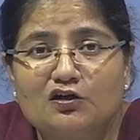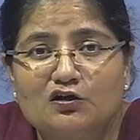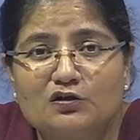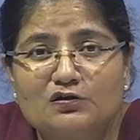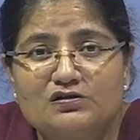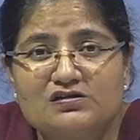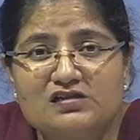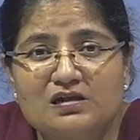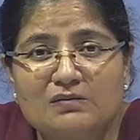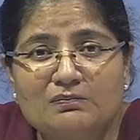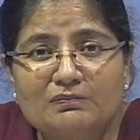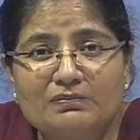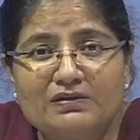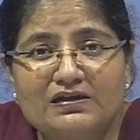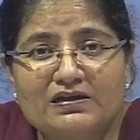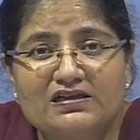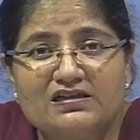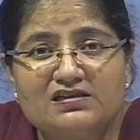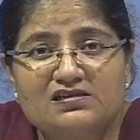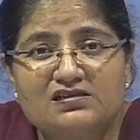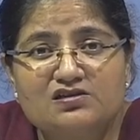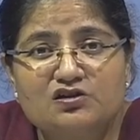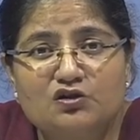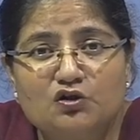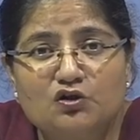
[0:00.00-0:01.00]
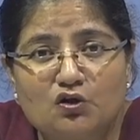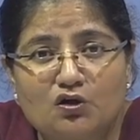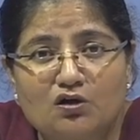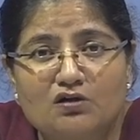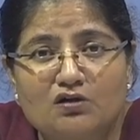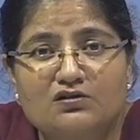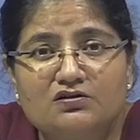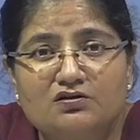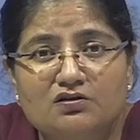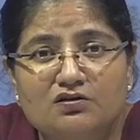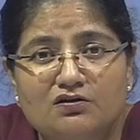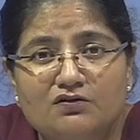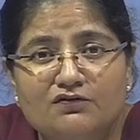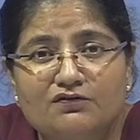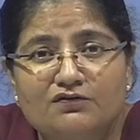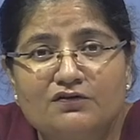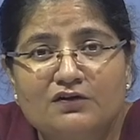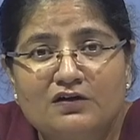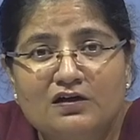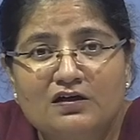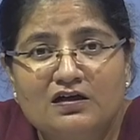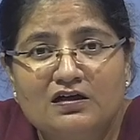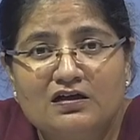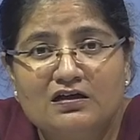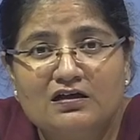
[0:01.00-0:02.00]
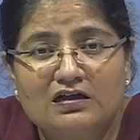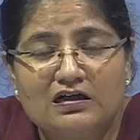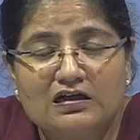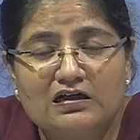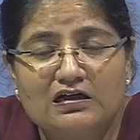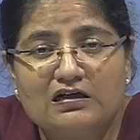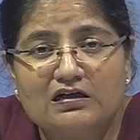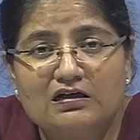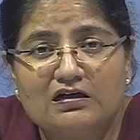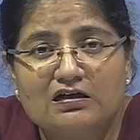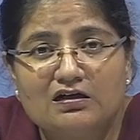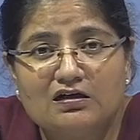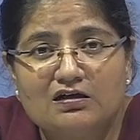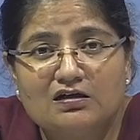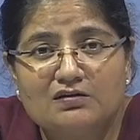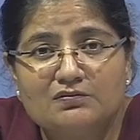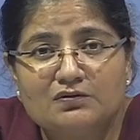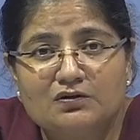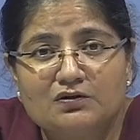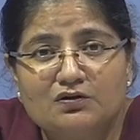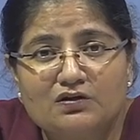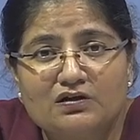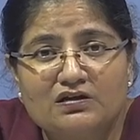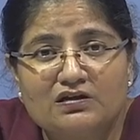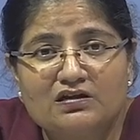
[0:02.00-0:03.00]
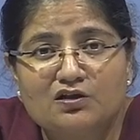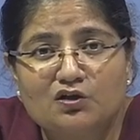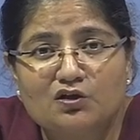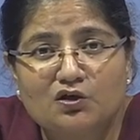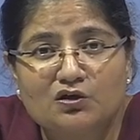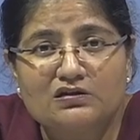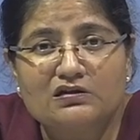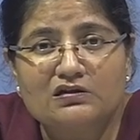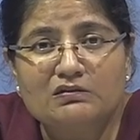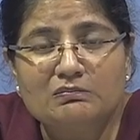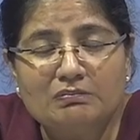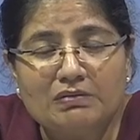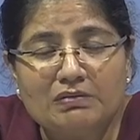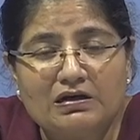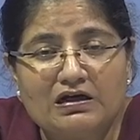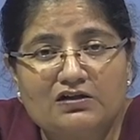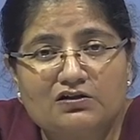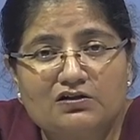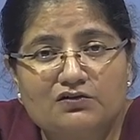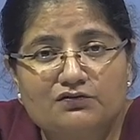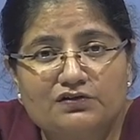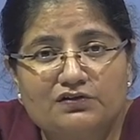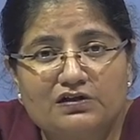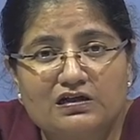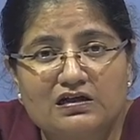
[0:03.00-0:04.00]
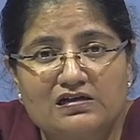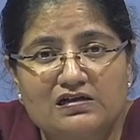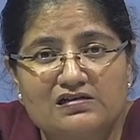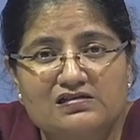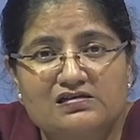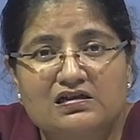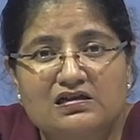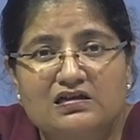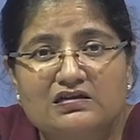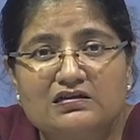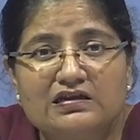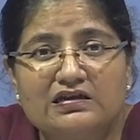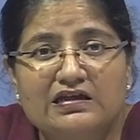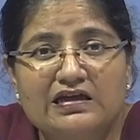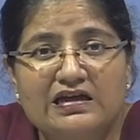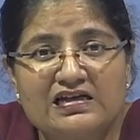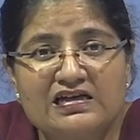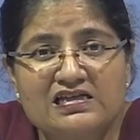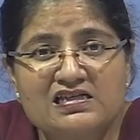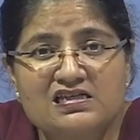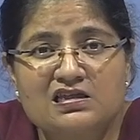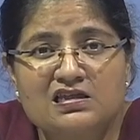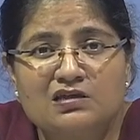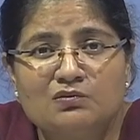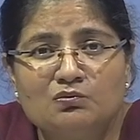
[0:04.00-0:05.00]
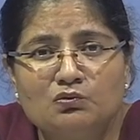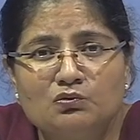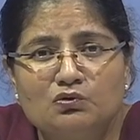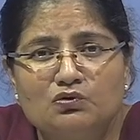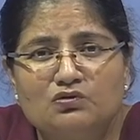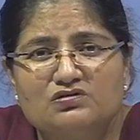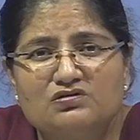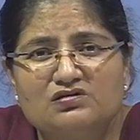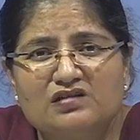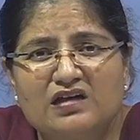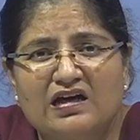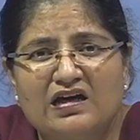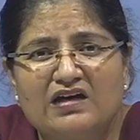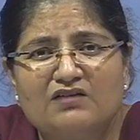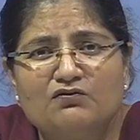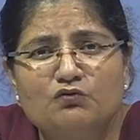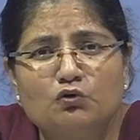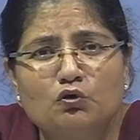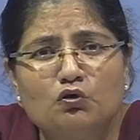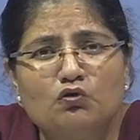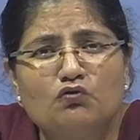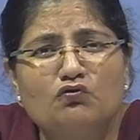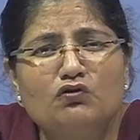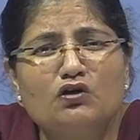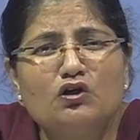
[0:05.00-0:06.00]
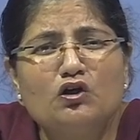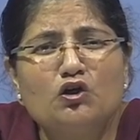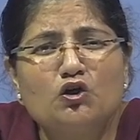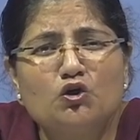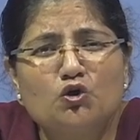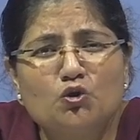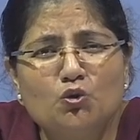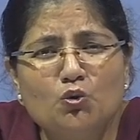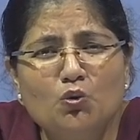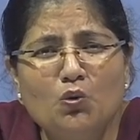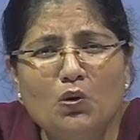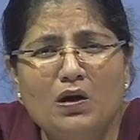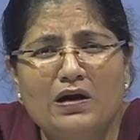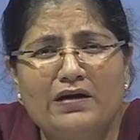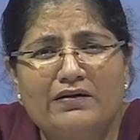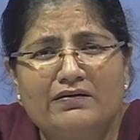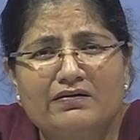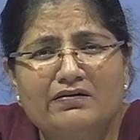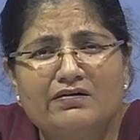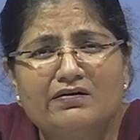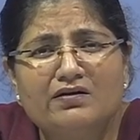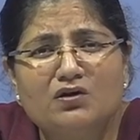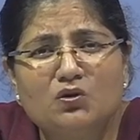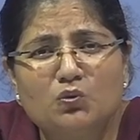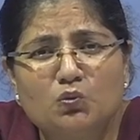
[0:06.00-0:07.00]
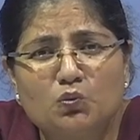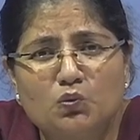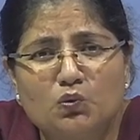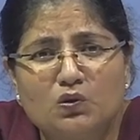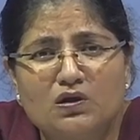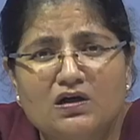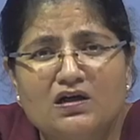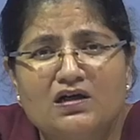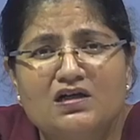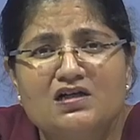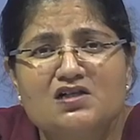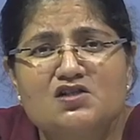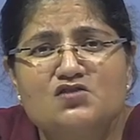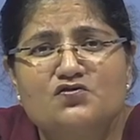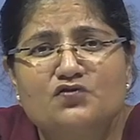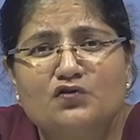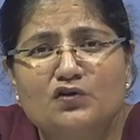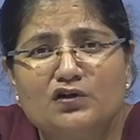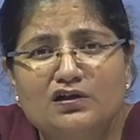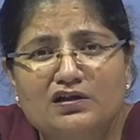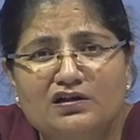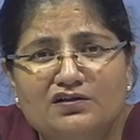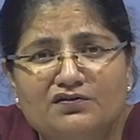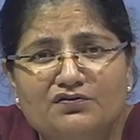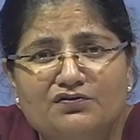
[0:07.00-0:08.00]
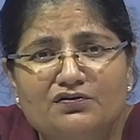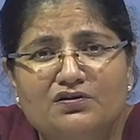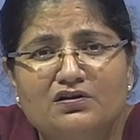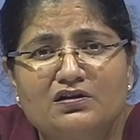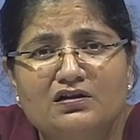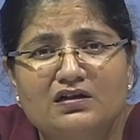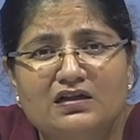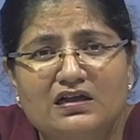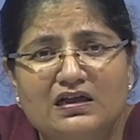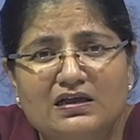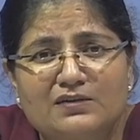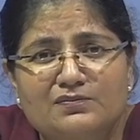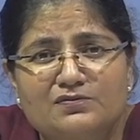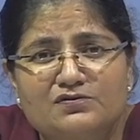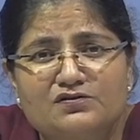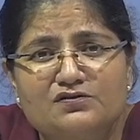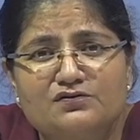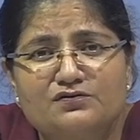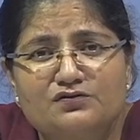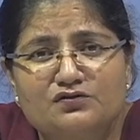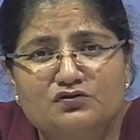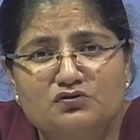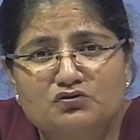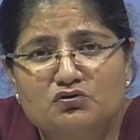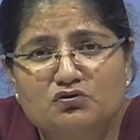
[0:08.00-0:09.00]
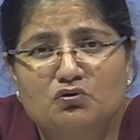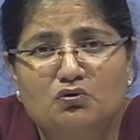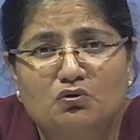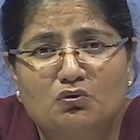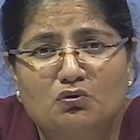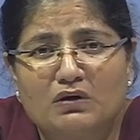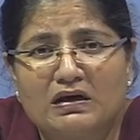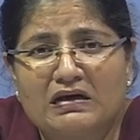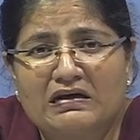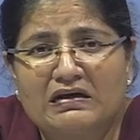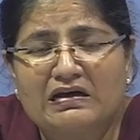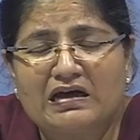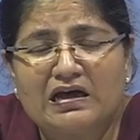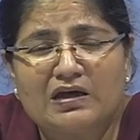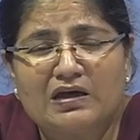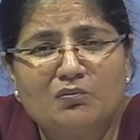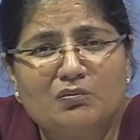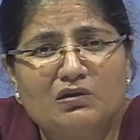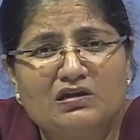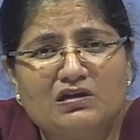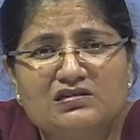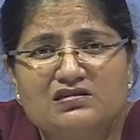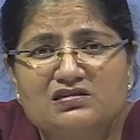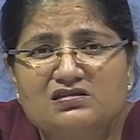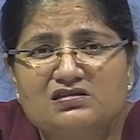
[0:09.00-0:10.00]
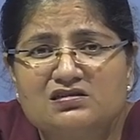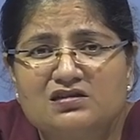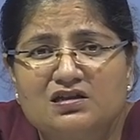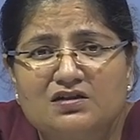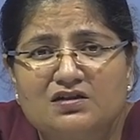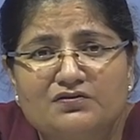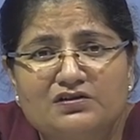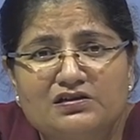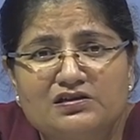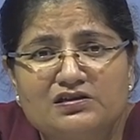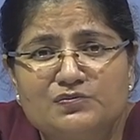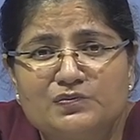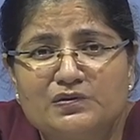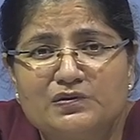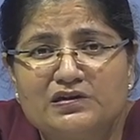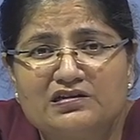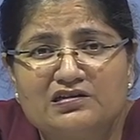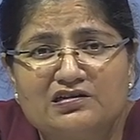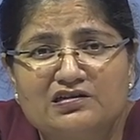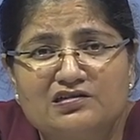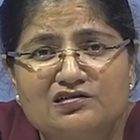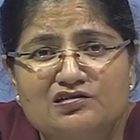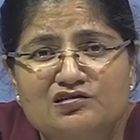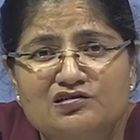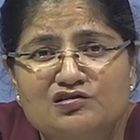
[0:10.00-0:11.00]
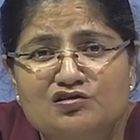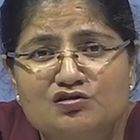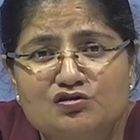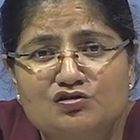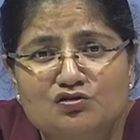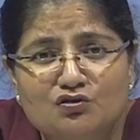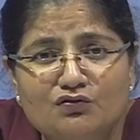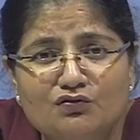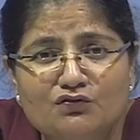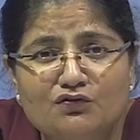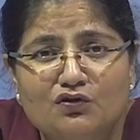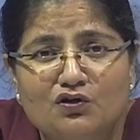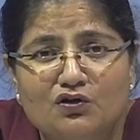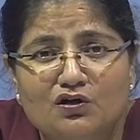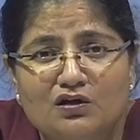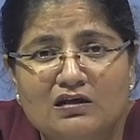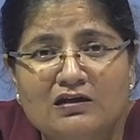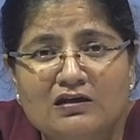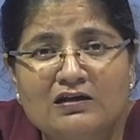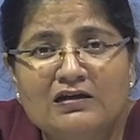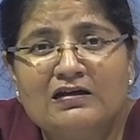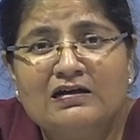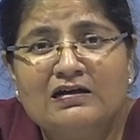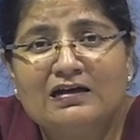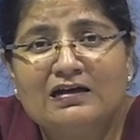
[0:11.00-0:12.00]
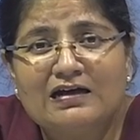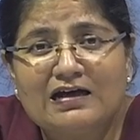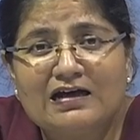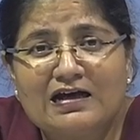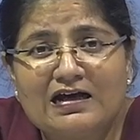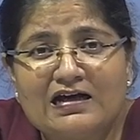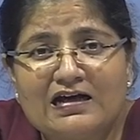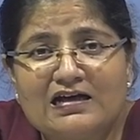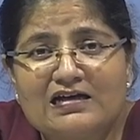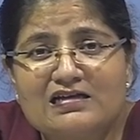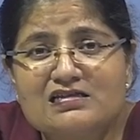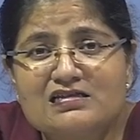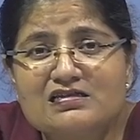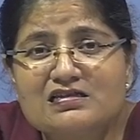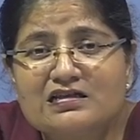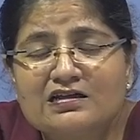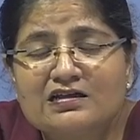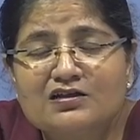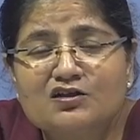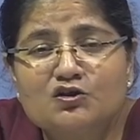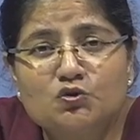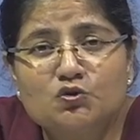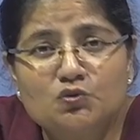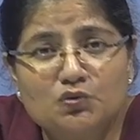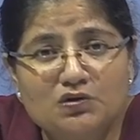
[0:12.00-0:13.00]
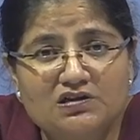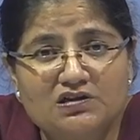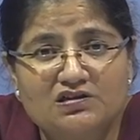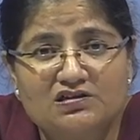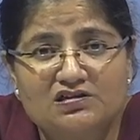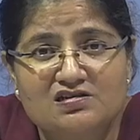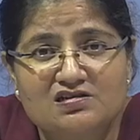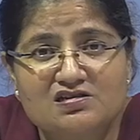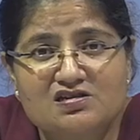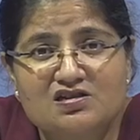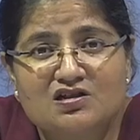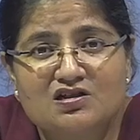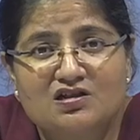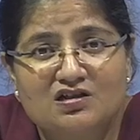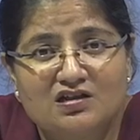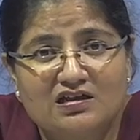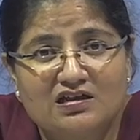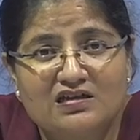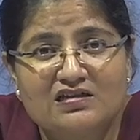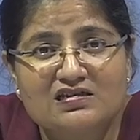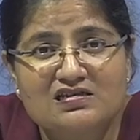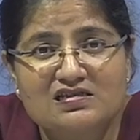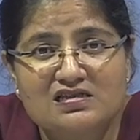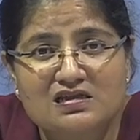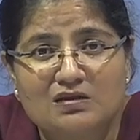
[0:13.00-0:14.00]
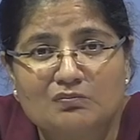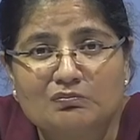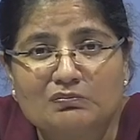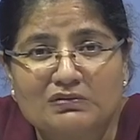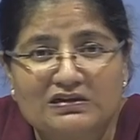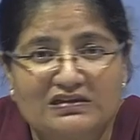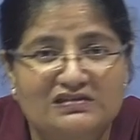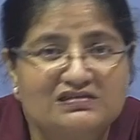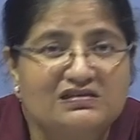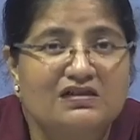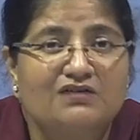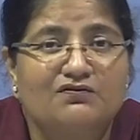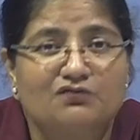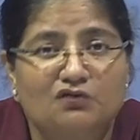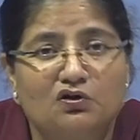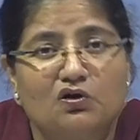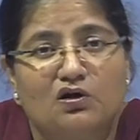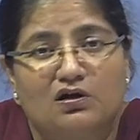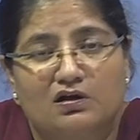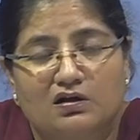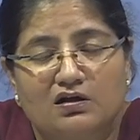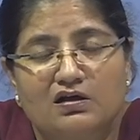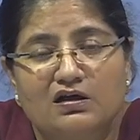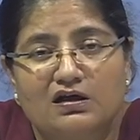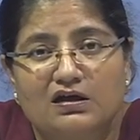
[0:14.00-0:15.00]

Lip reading: someplace north of, in the northern part of Alaska, the Eskimos have over 200 words for different types of snow, and I may just have experienced snowfall as a tourist in some place. I've not.